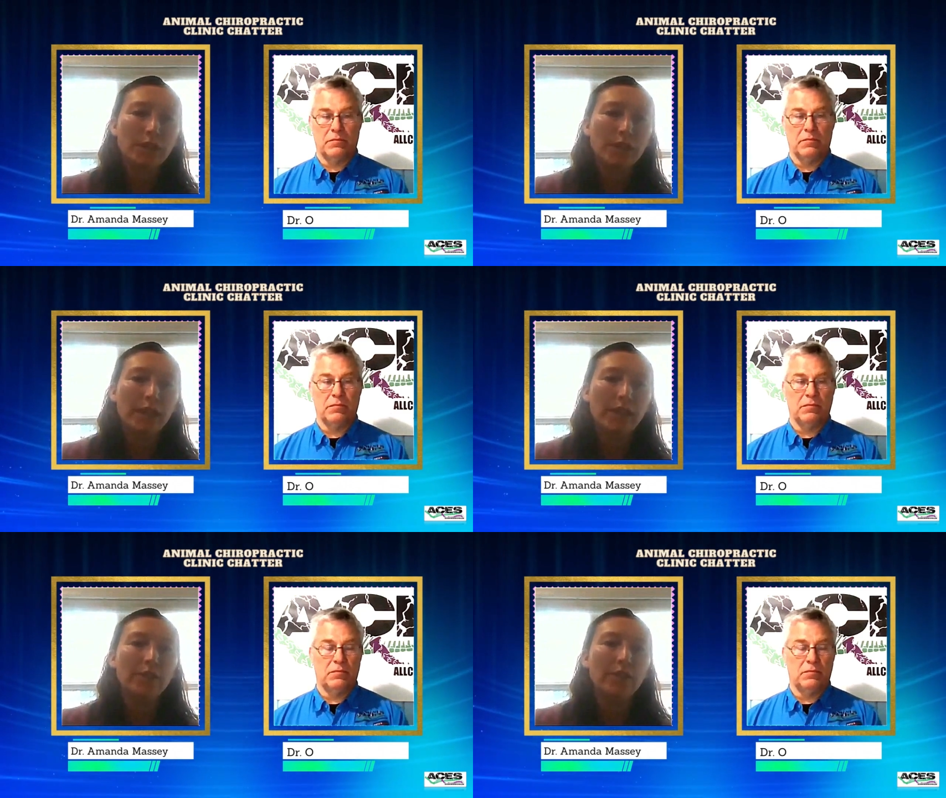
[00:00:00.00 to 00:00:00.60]
Speaker 1: to take
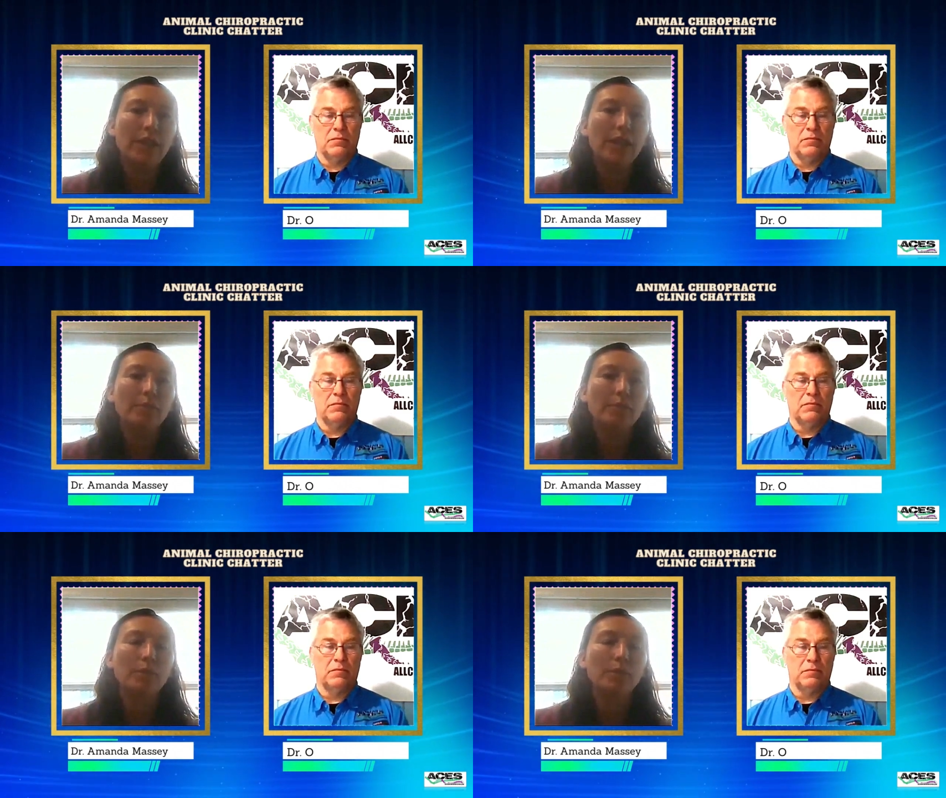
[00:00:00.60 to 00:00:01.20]
care of their
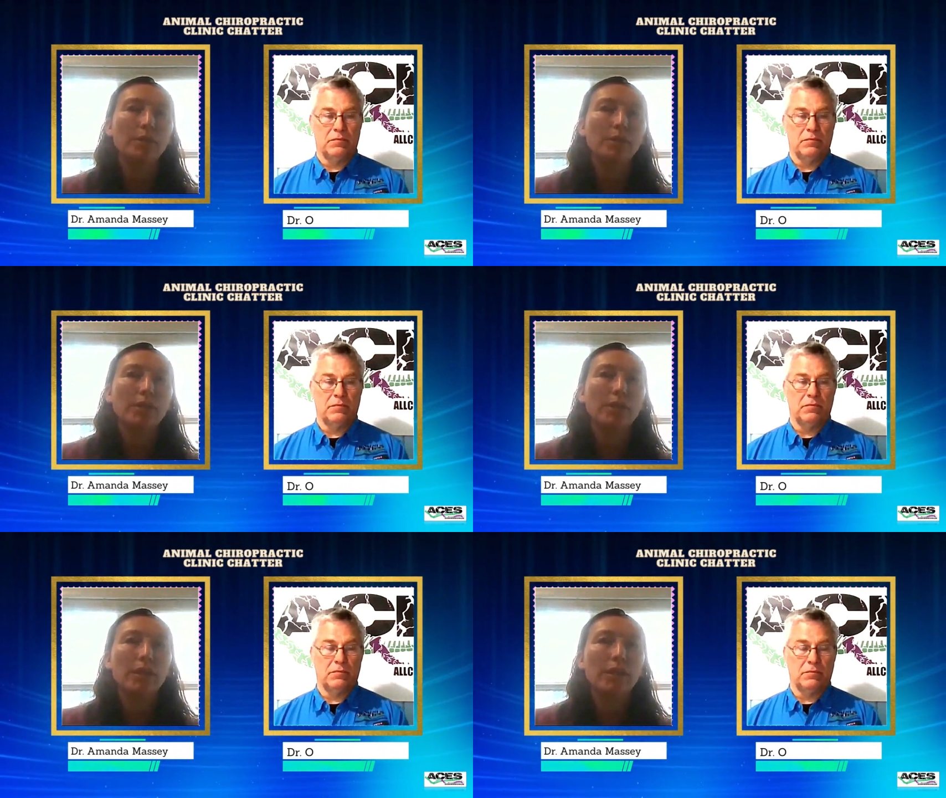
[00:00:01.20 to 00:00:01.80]
animals,
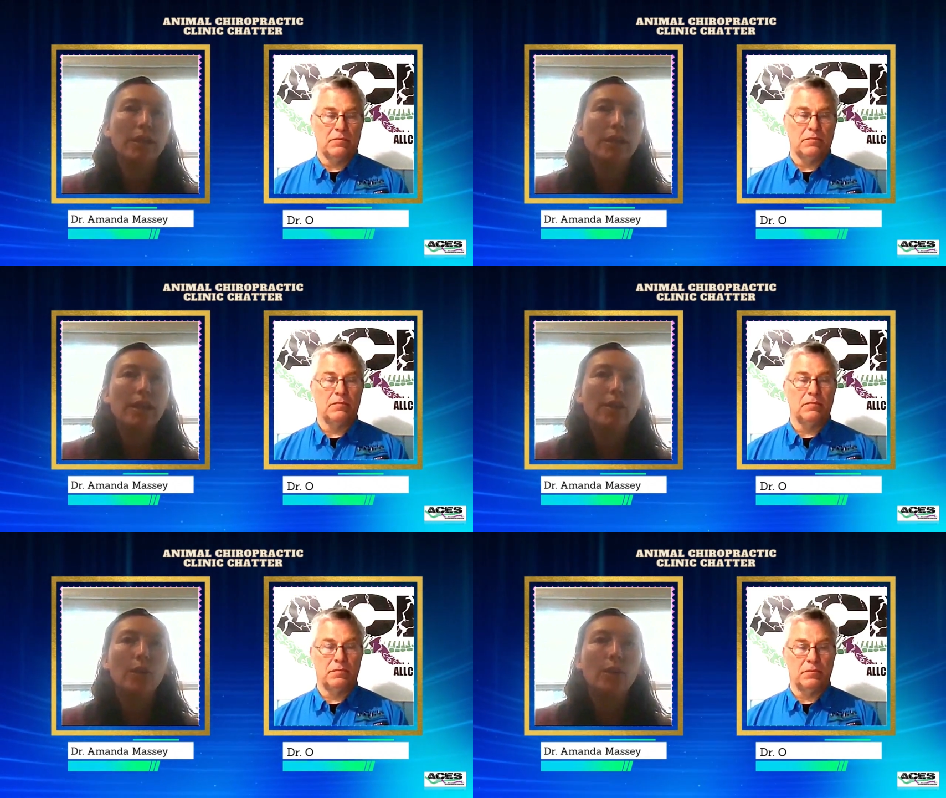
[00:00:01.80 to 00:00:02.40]

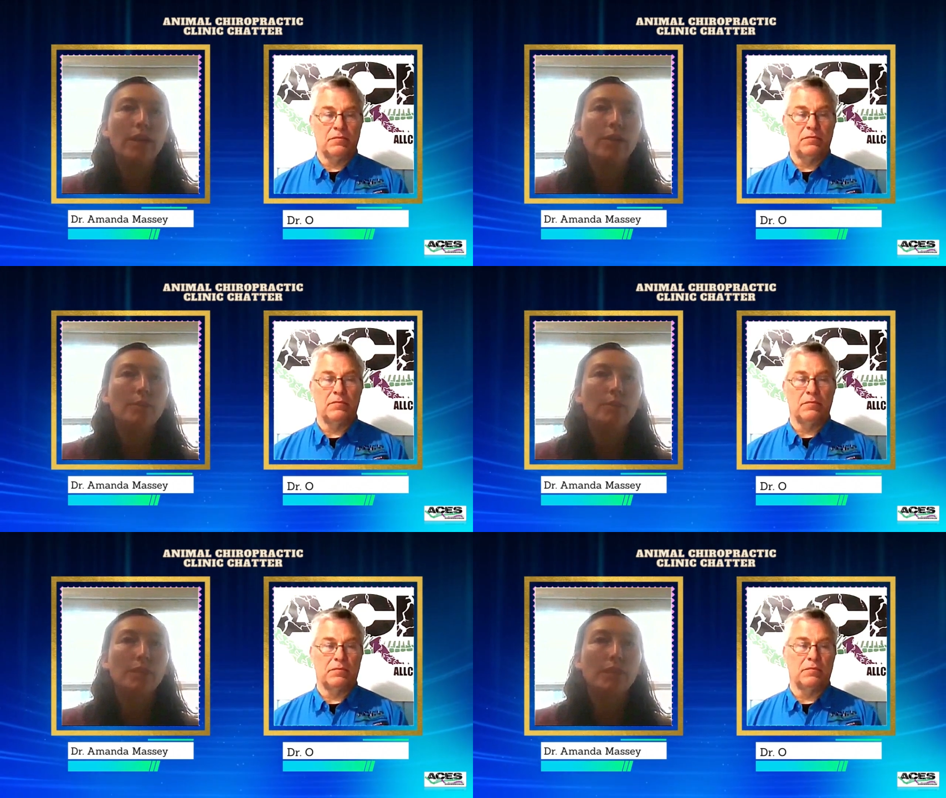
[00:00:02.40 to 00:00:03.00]
or
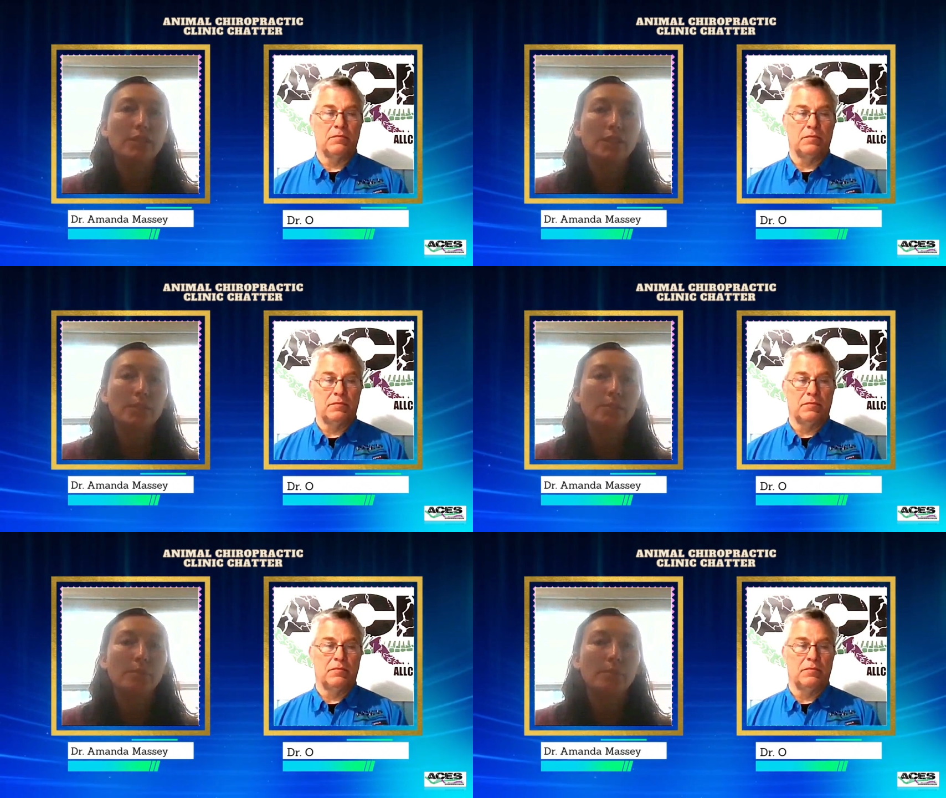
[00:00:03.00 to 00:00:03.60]
animals that
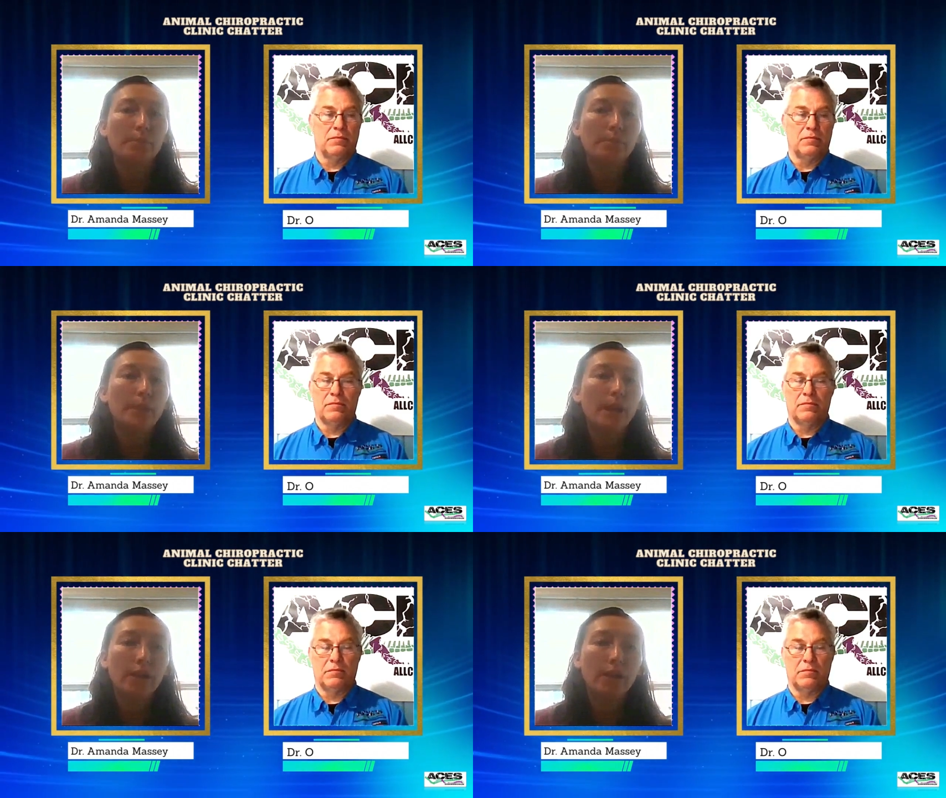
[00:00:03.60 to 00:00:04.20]
are
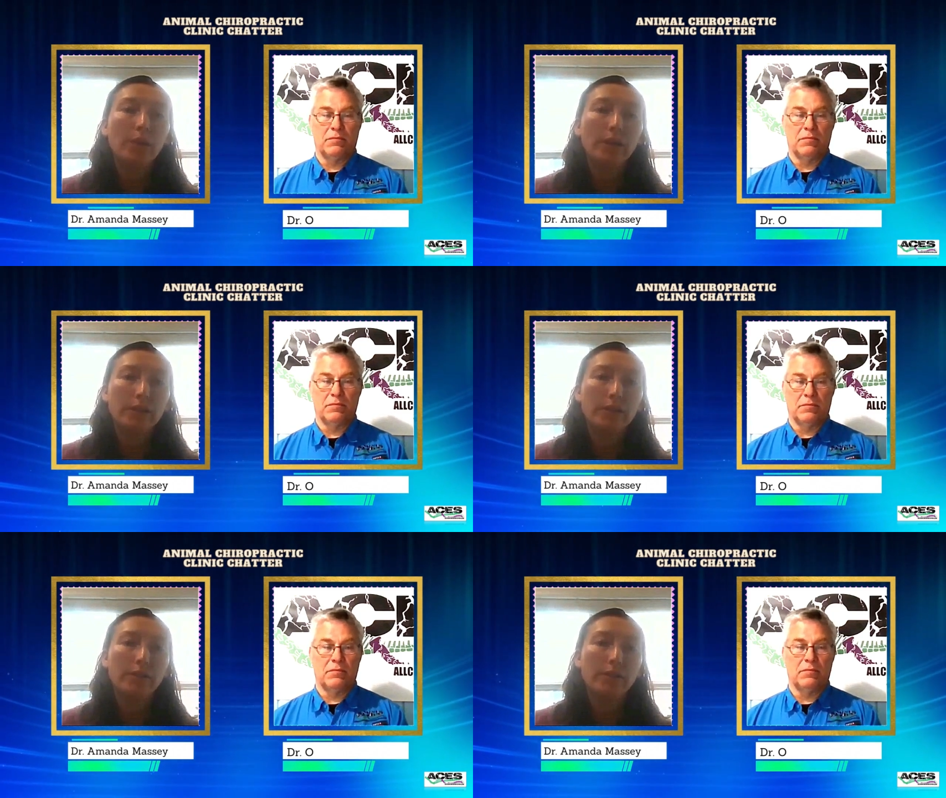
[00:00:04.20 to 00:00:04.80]
not going
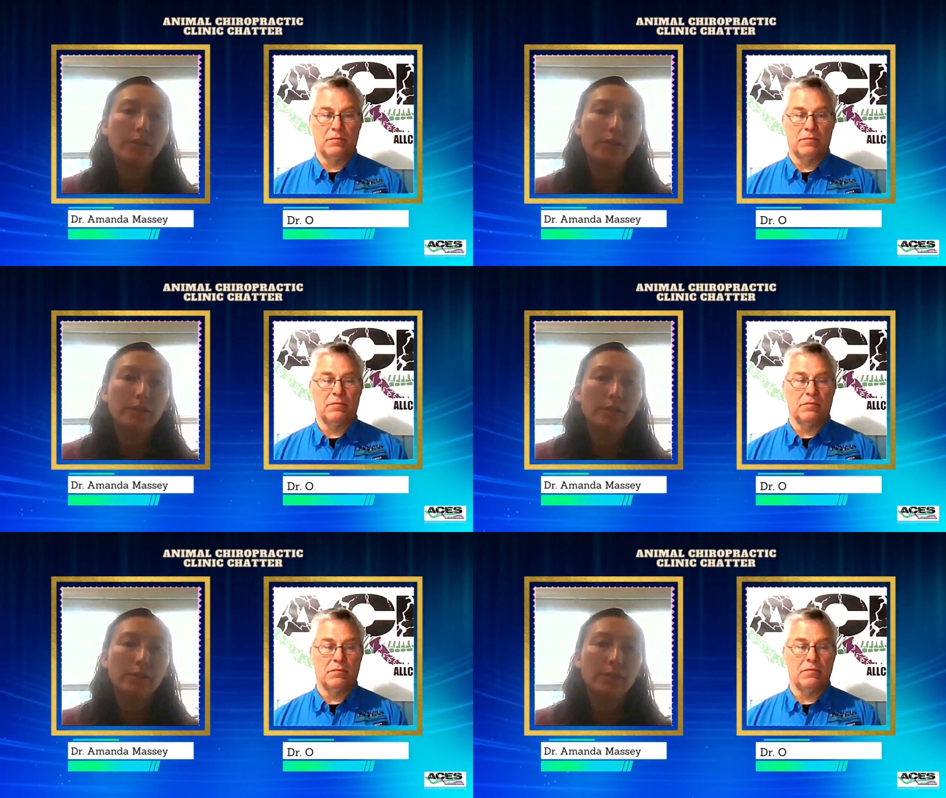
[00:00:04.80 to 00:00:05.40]
to
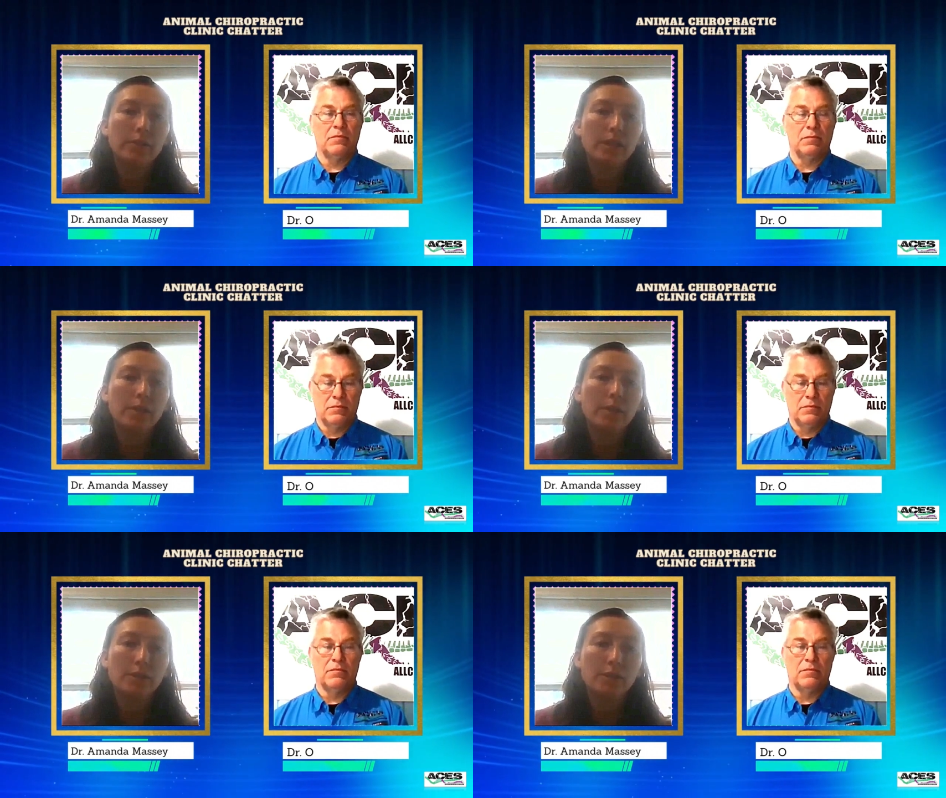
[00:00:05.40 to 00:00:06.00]

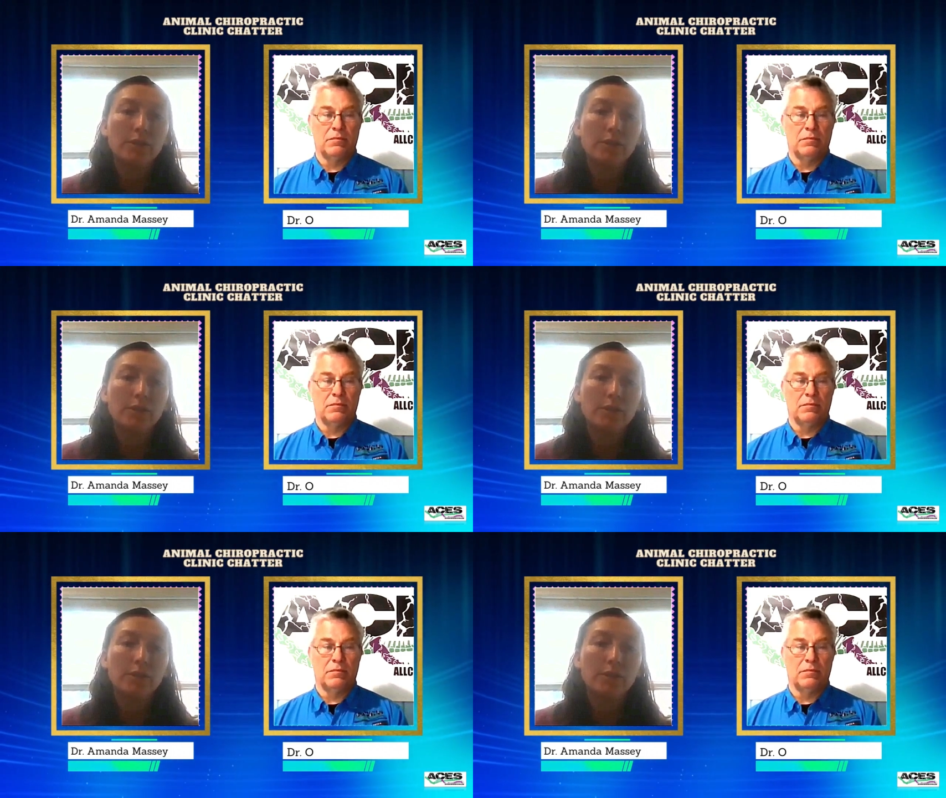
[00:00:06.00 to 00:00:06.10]
not going to